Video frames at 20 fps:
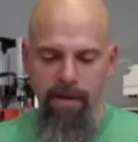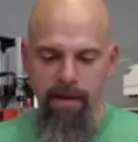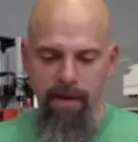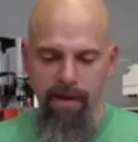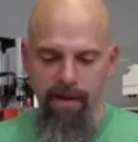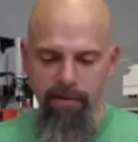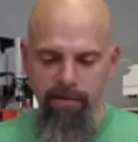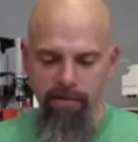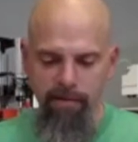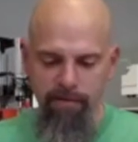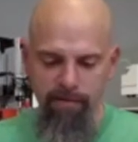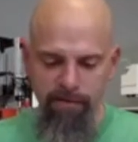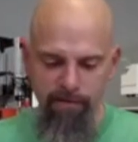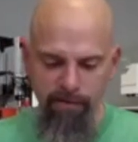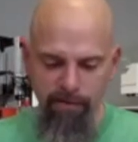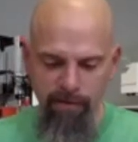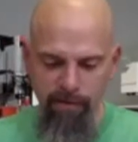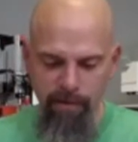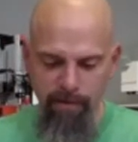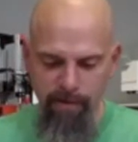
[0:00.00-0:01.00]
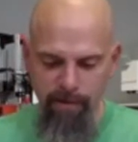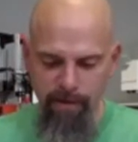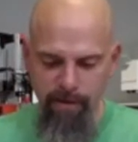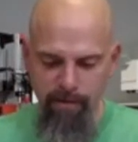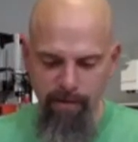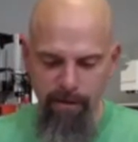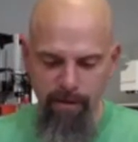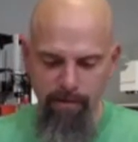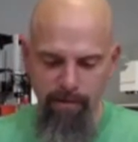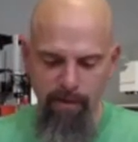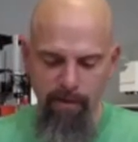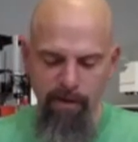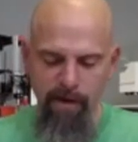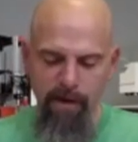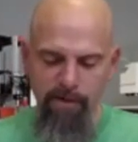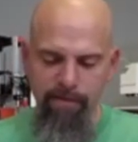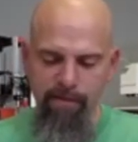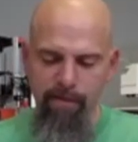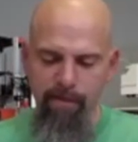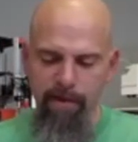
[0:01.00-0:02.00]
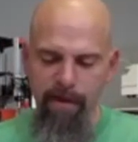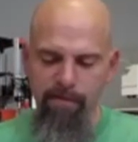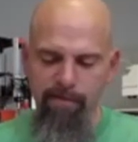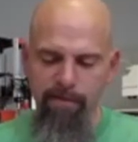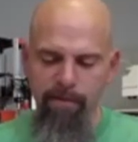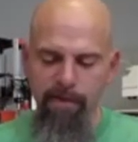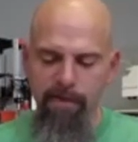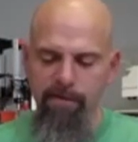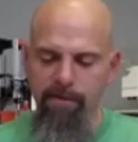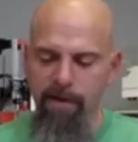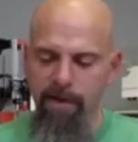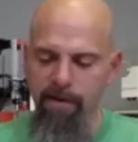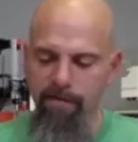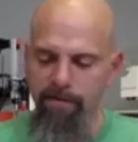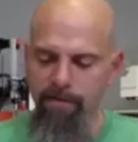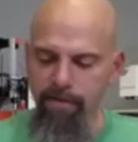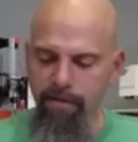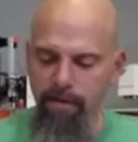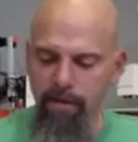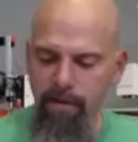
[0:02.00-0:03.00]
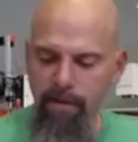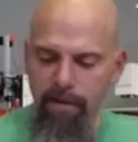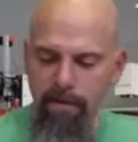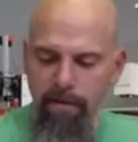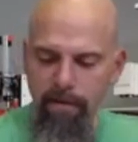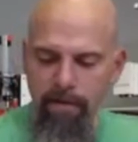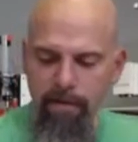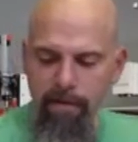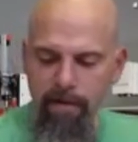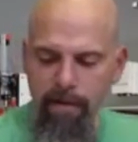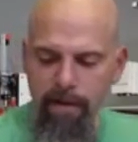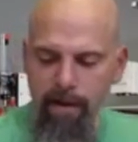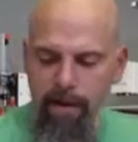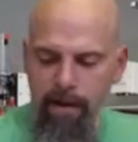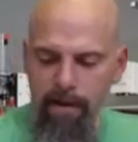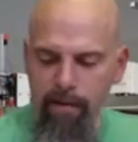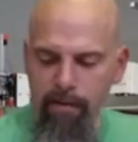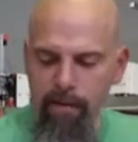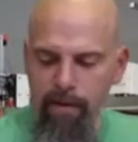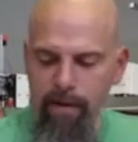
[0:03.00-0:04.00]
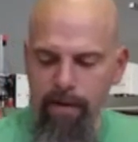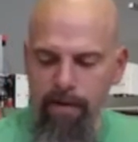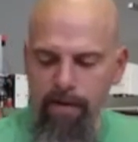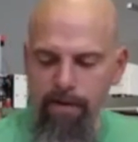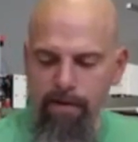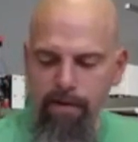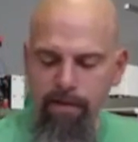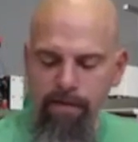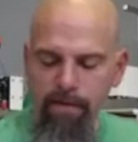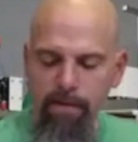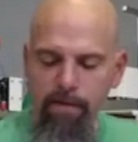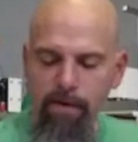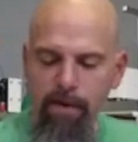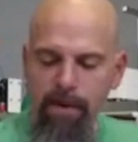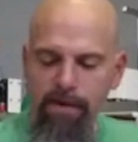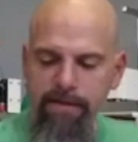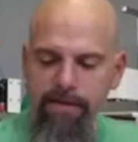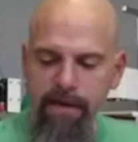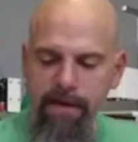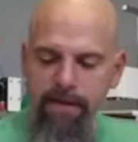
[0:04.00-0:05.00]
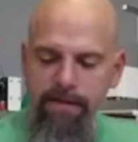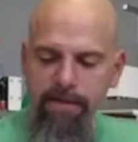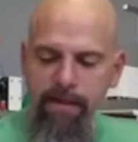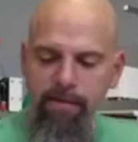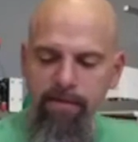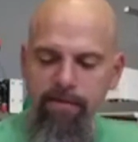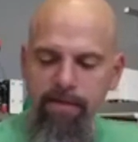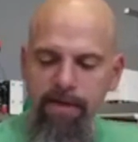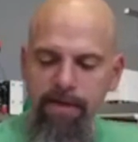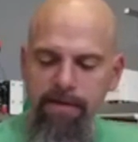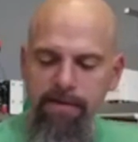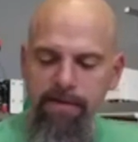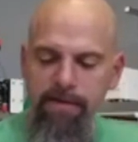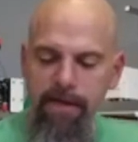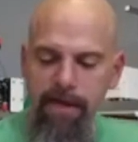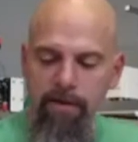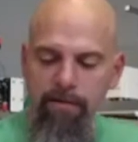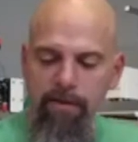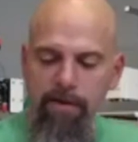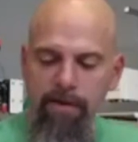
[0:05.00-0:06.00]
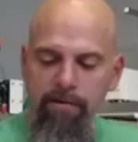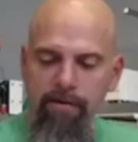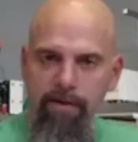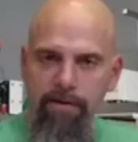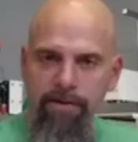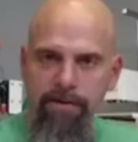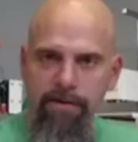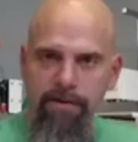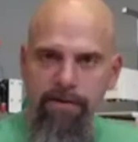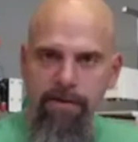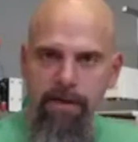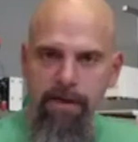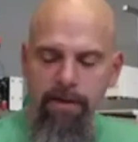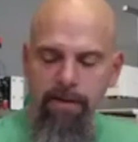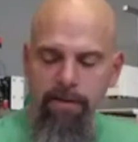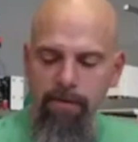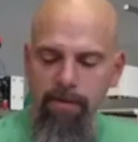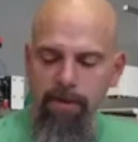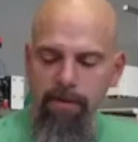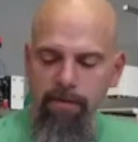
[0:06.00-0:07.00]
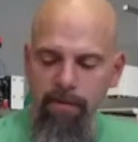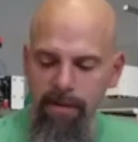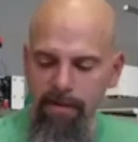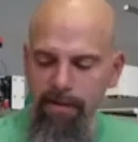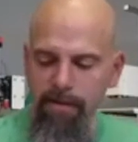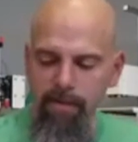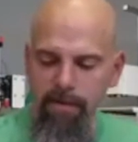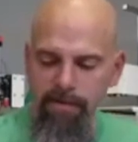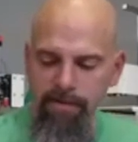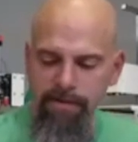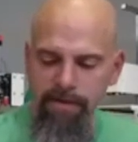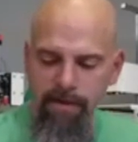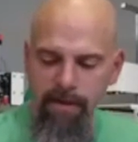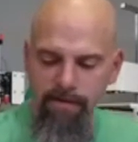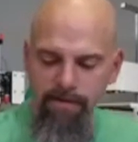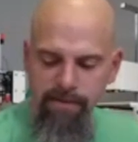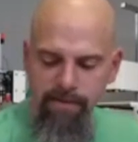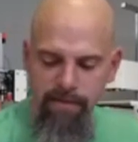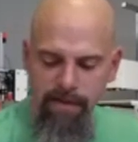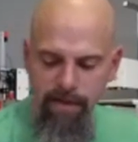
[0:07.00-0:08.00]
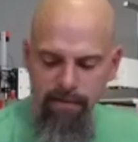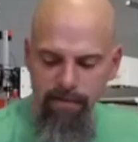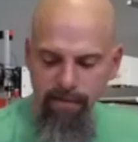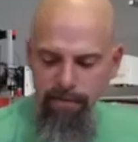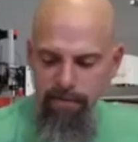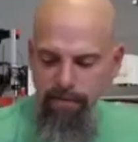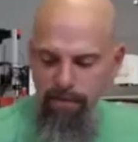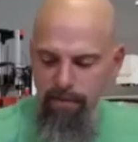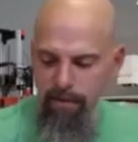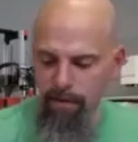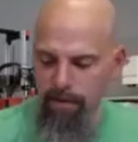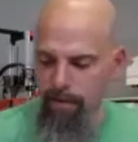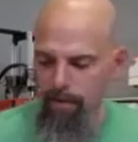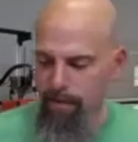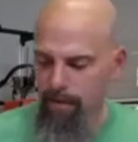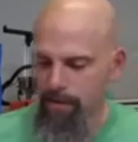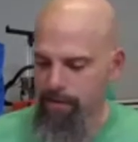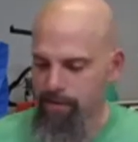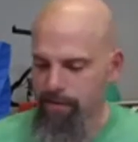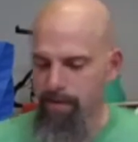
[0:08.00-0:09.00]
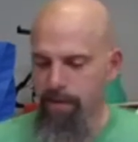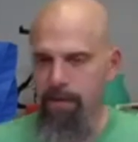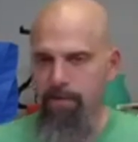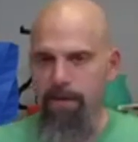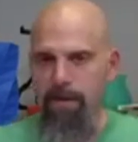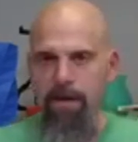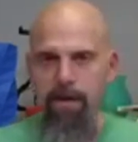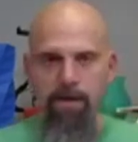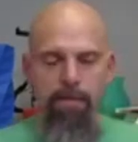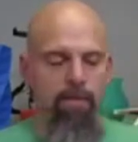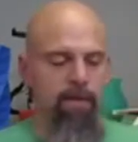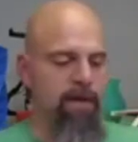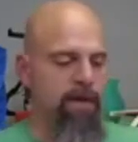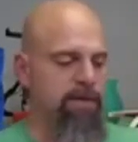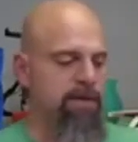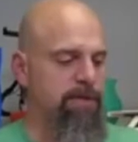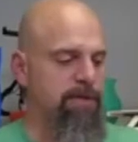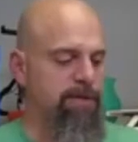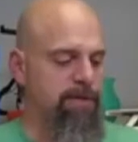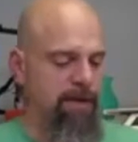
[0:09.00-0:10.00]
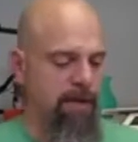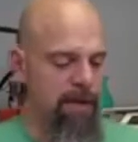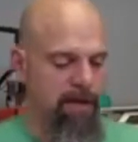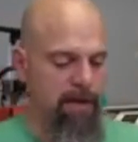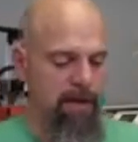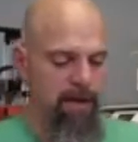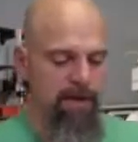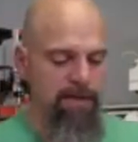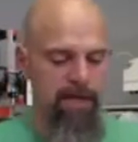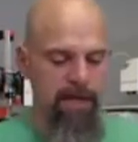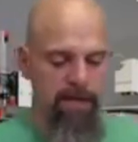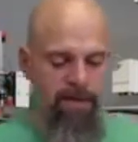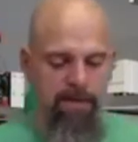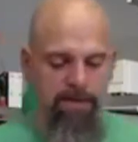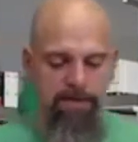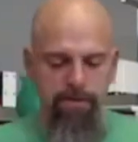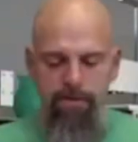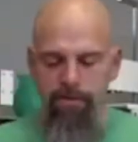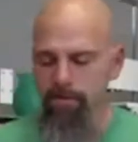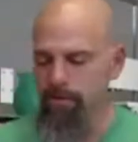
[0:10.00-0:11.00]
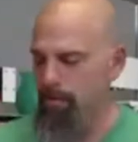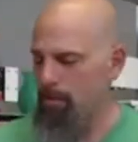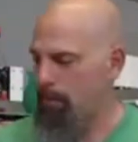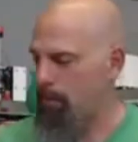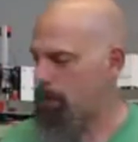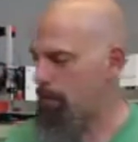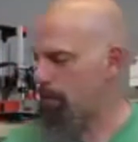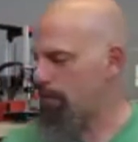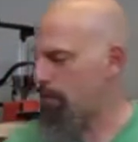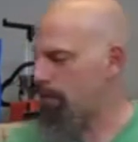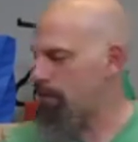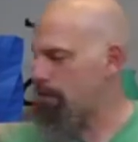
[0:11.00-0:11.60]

Uh, this one's chewed up a little bit, but we have, we have some of these left. Uh, we, what I say, some of these, Delrin versus the aluminum. I think we still have some Delrin. Should be able to get you one. Just uh, contact us through support.